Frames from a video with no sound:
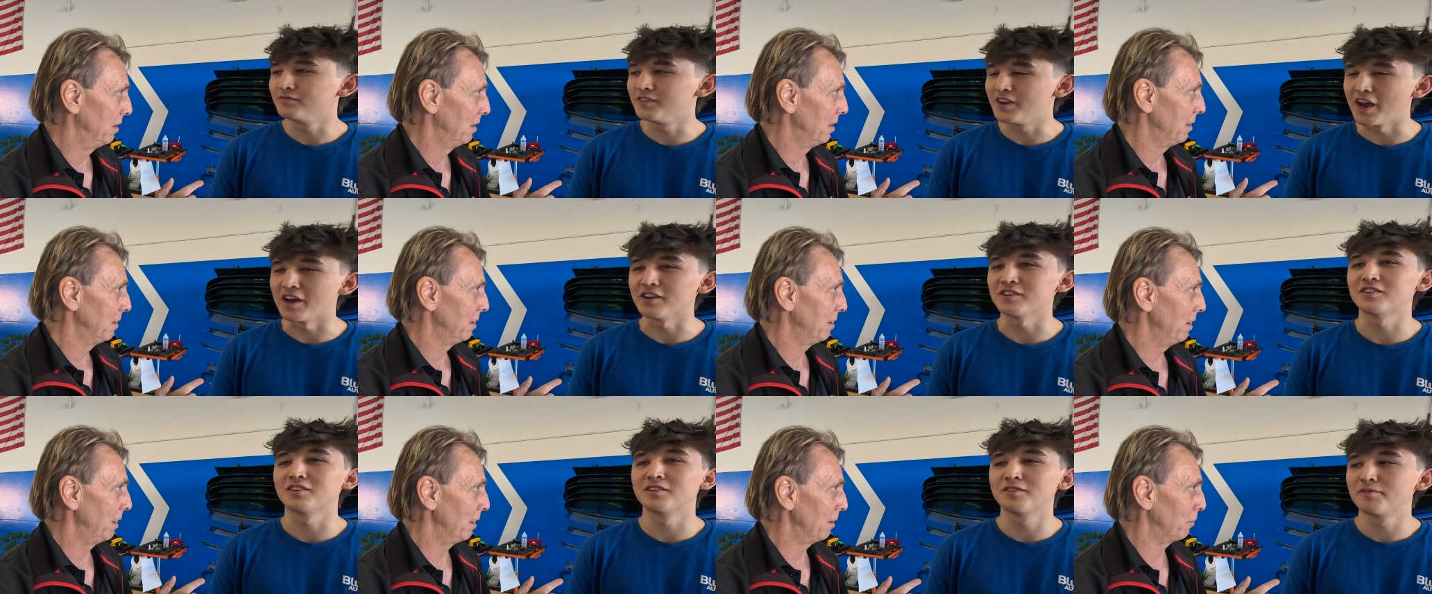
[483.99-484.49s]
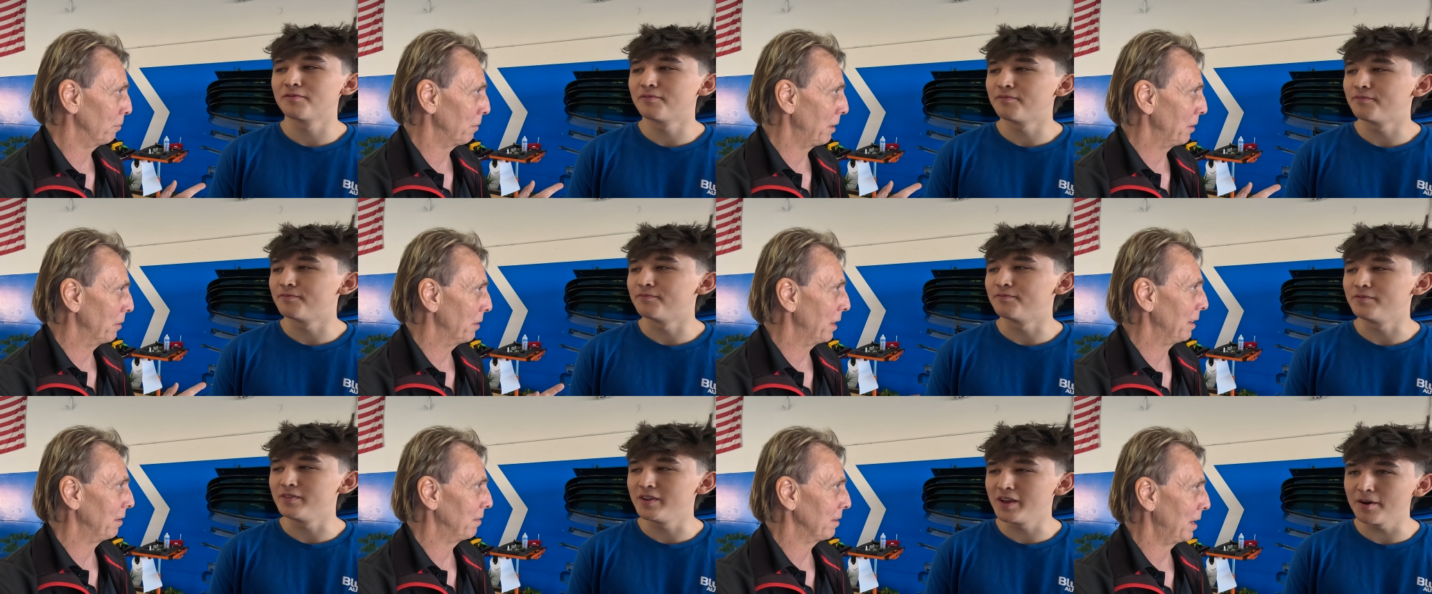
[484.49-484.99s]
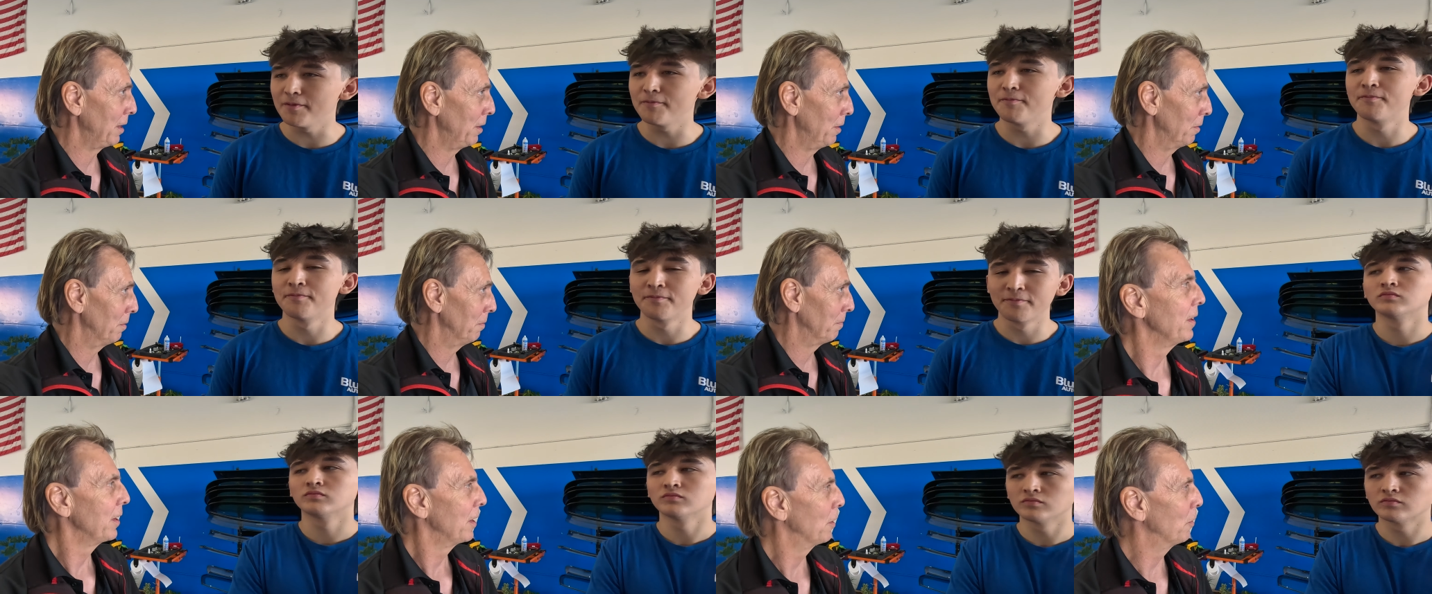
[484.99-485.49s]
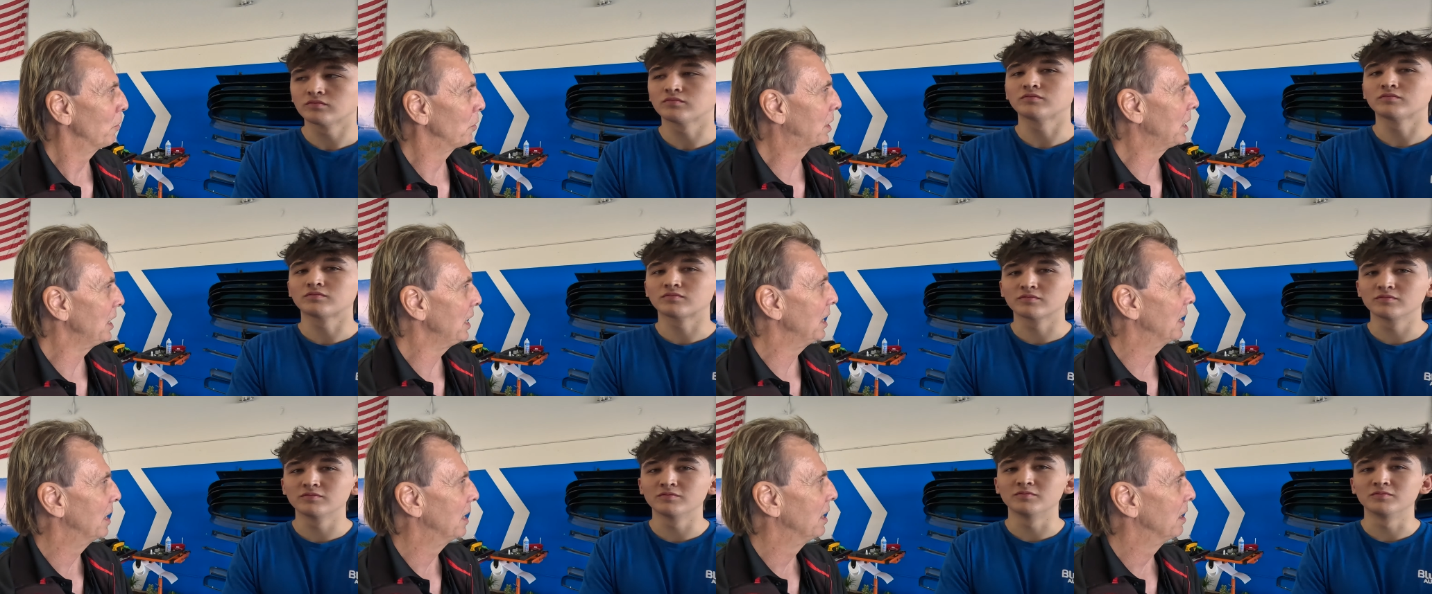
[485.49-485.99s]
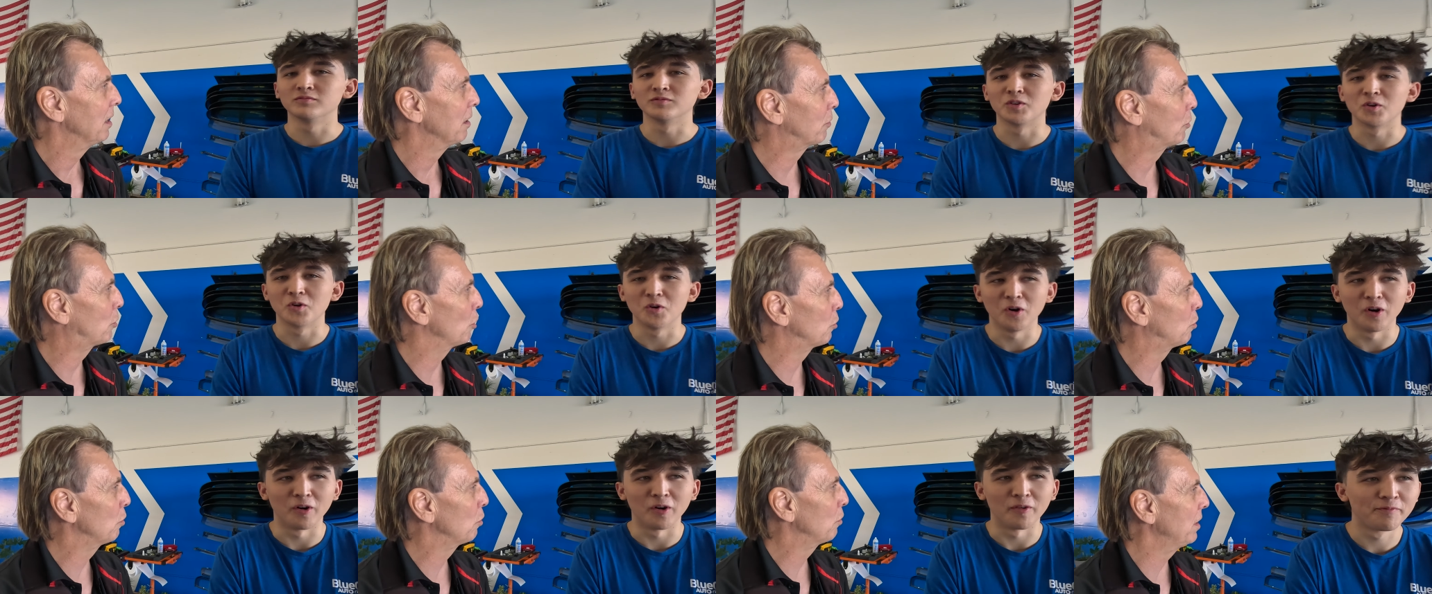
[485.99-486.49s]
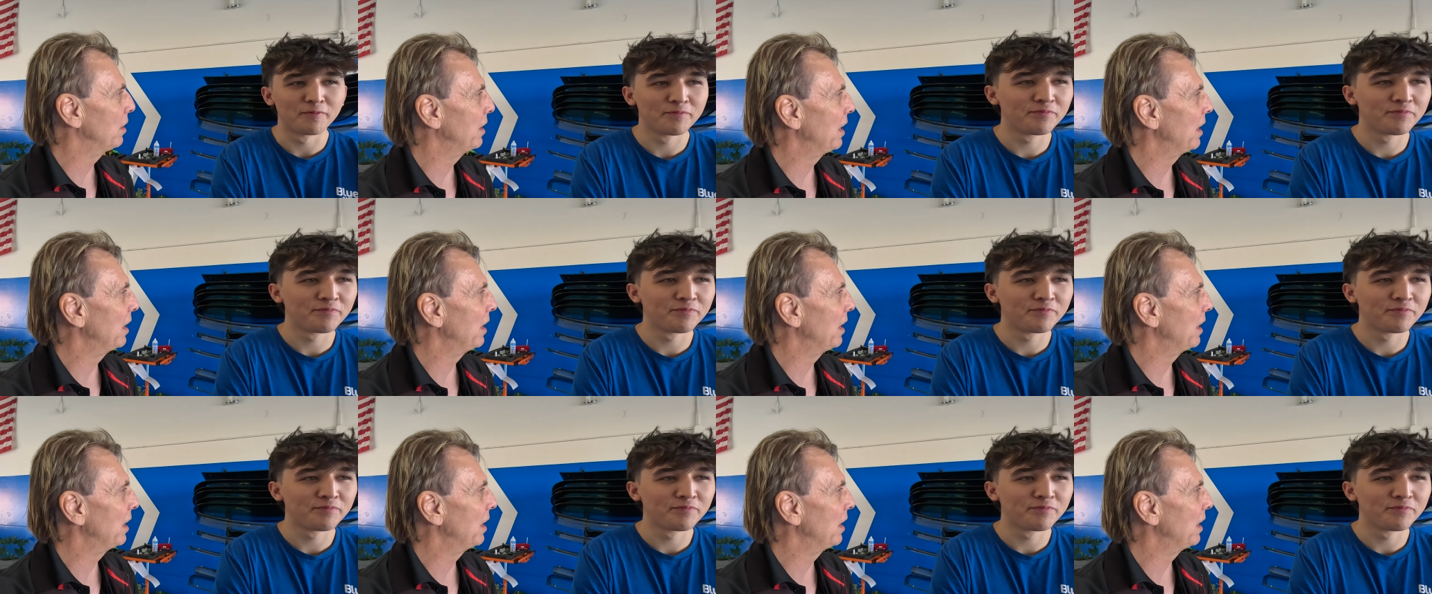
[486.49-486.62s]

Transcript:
Speaker 1: Yes. As, well, as yeah. I know. Okay, let's go cool. to the